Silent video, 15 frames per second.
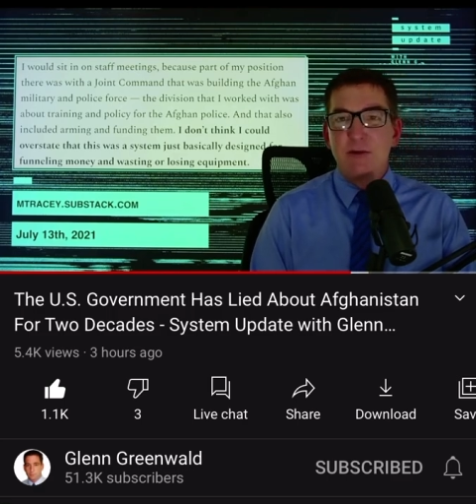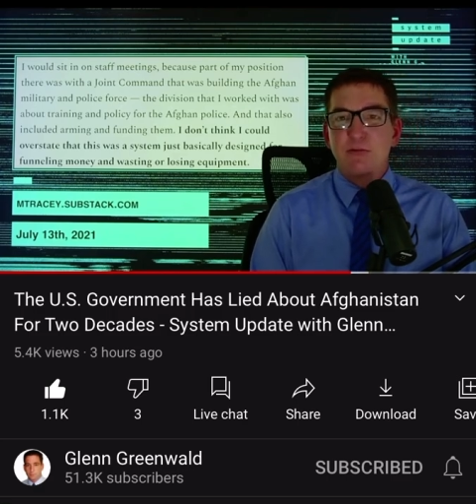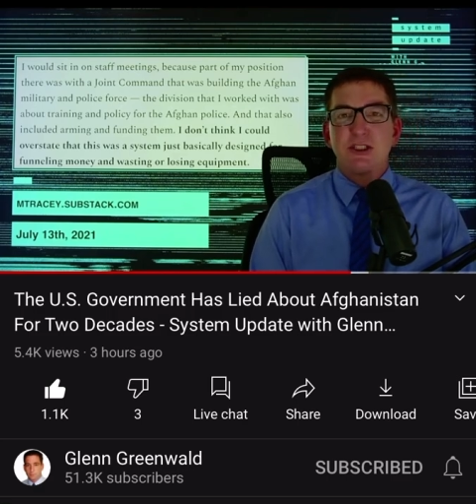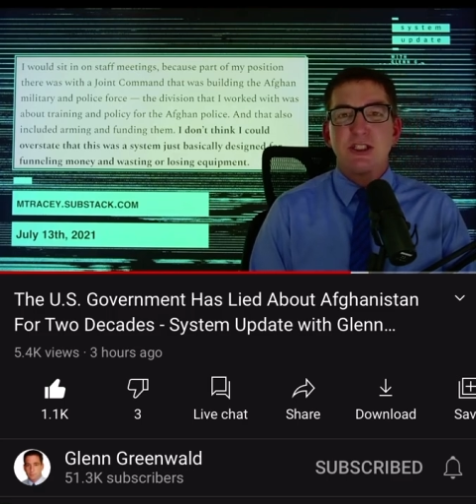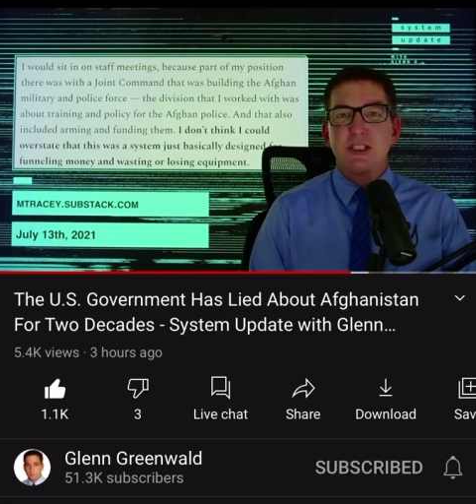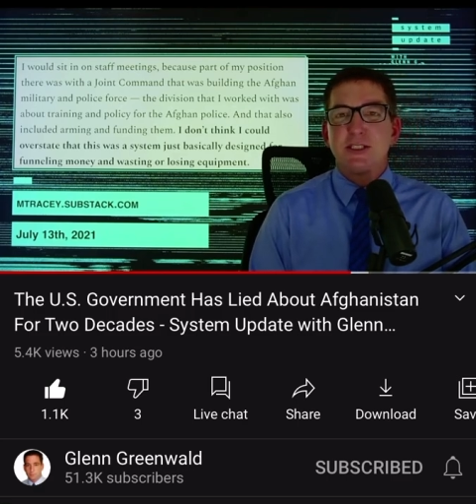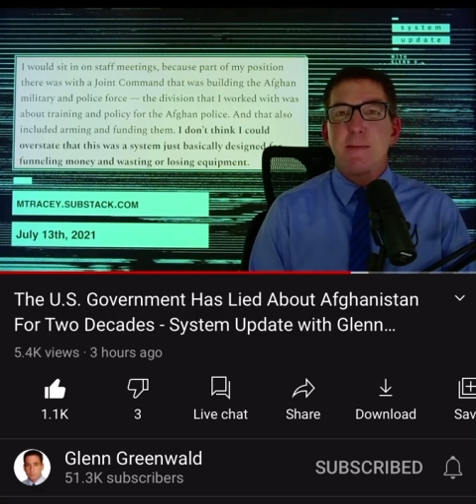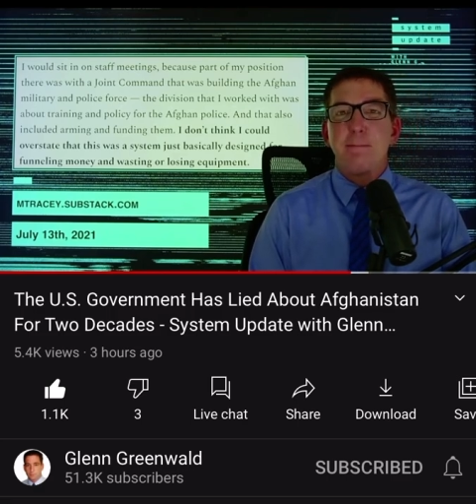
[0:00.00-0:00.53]
It was
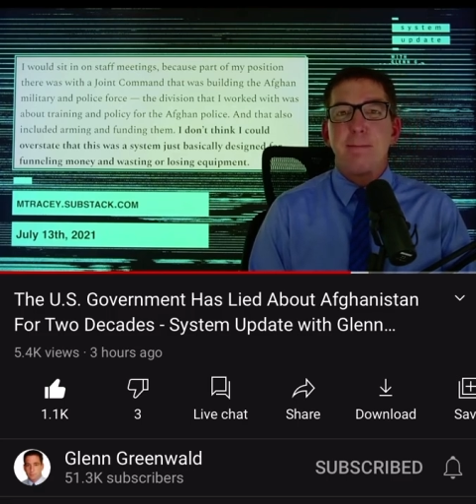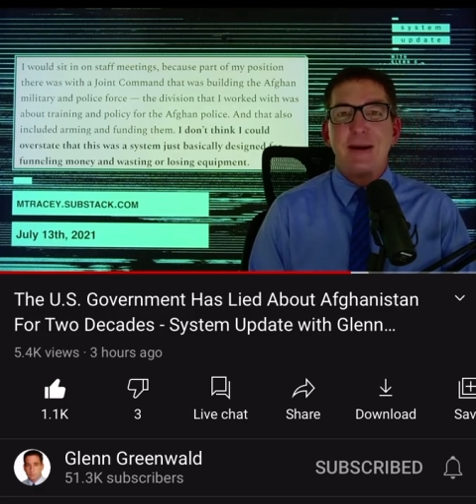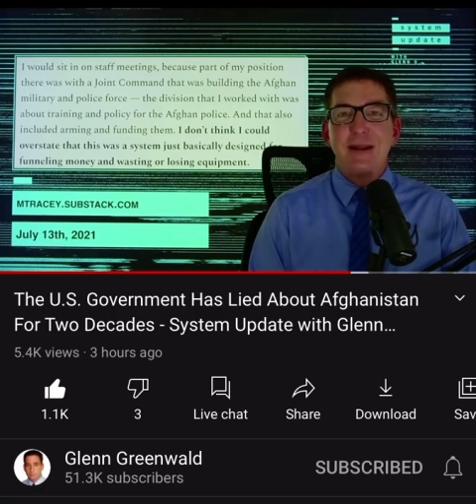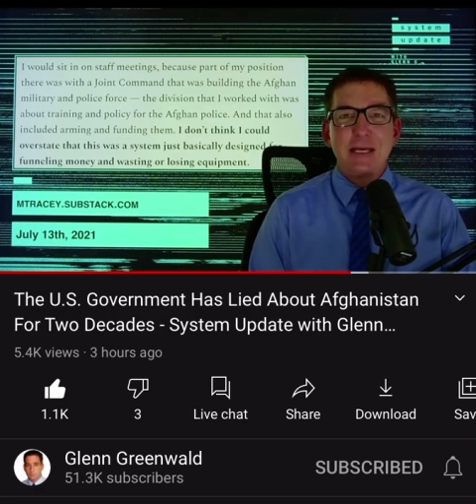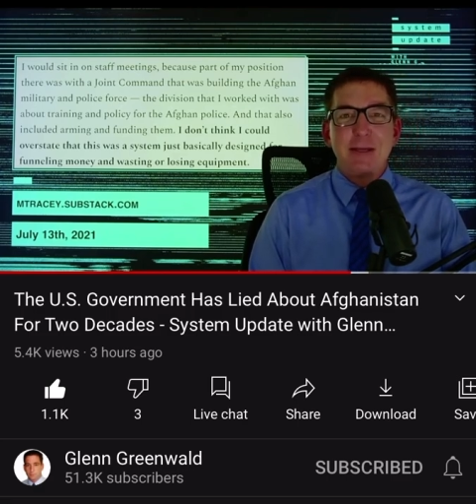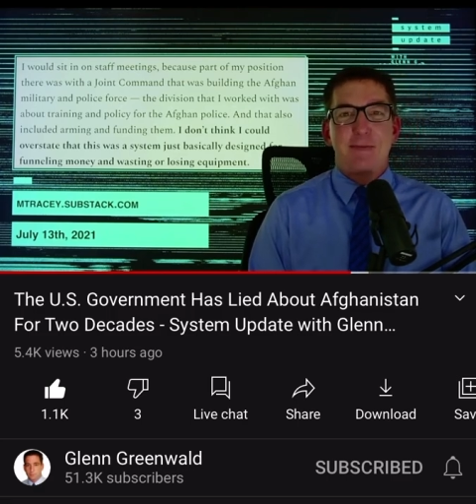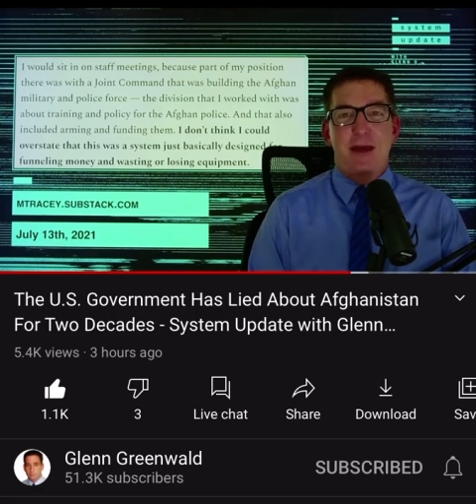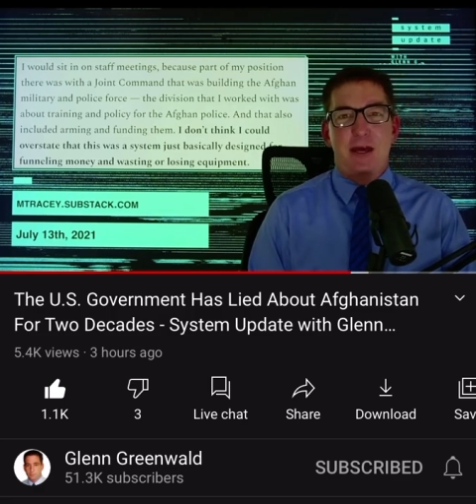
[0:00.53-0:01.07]
just a
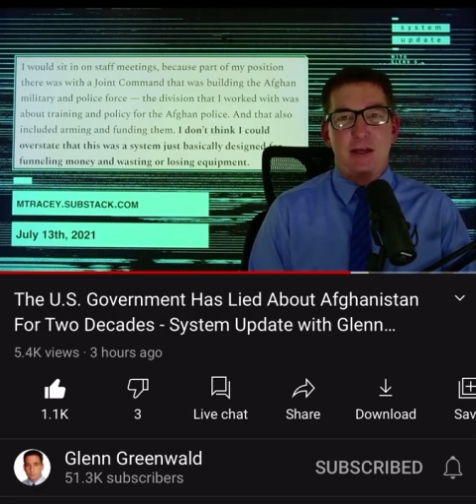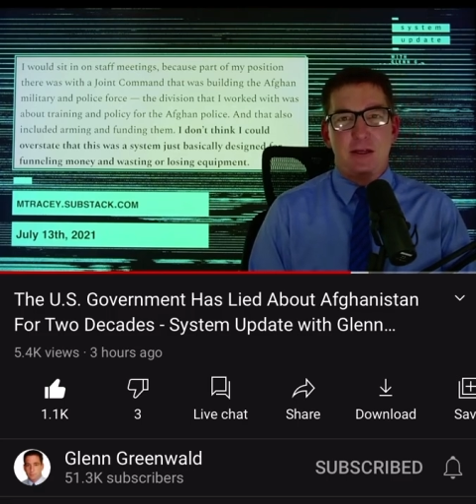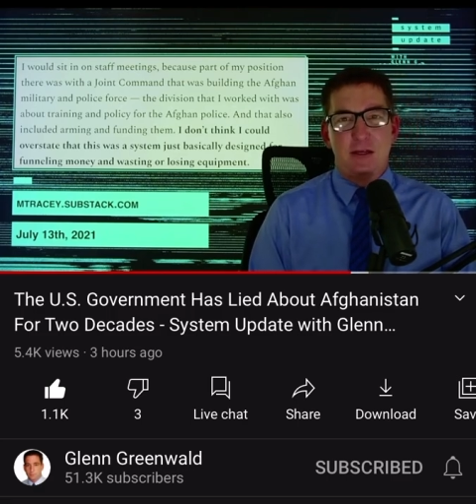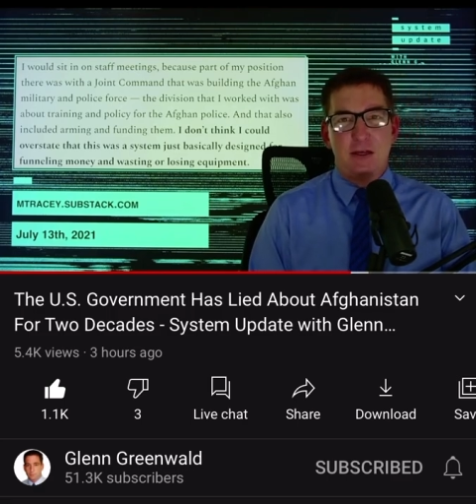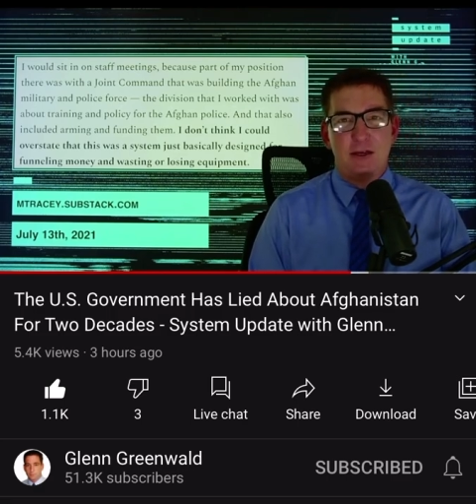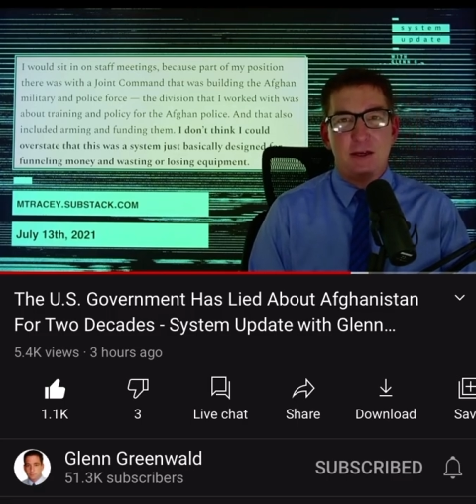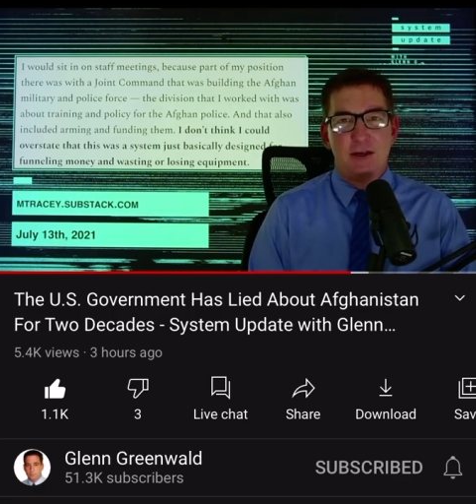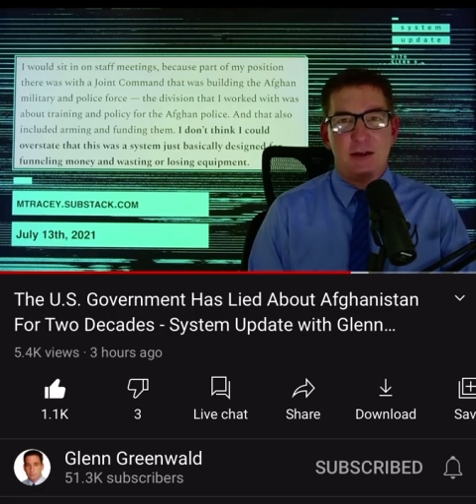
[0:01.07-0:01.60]
money pit.
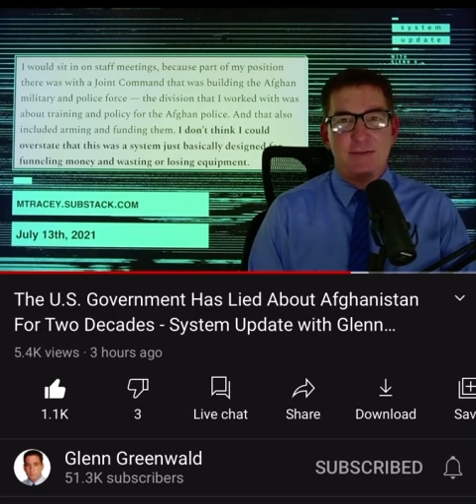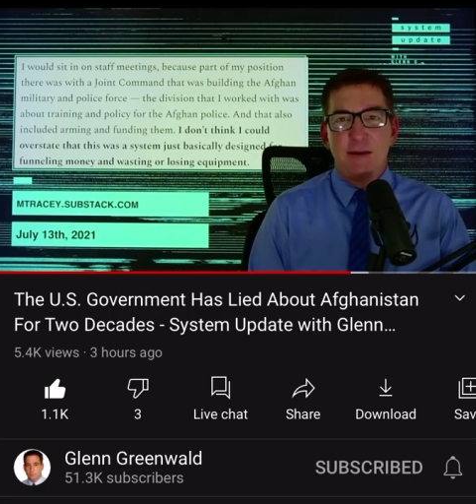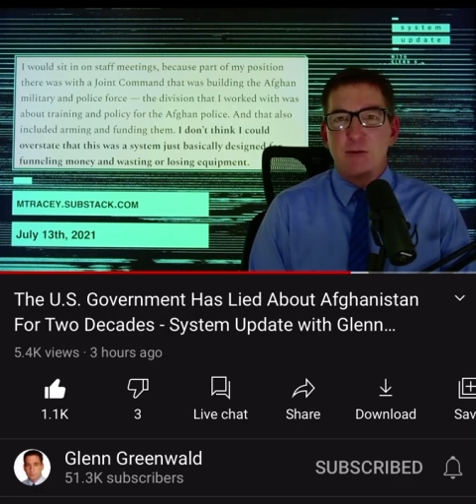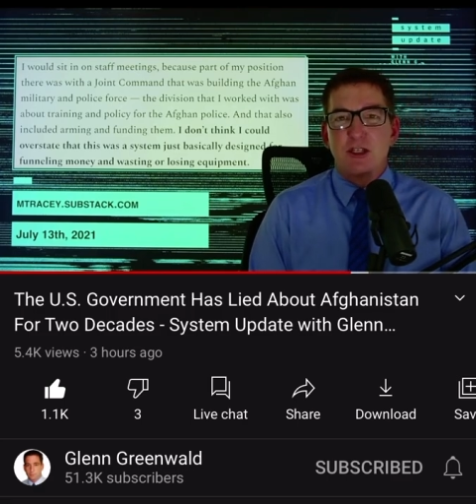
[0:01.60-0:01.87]
They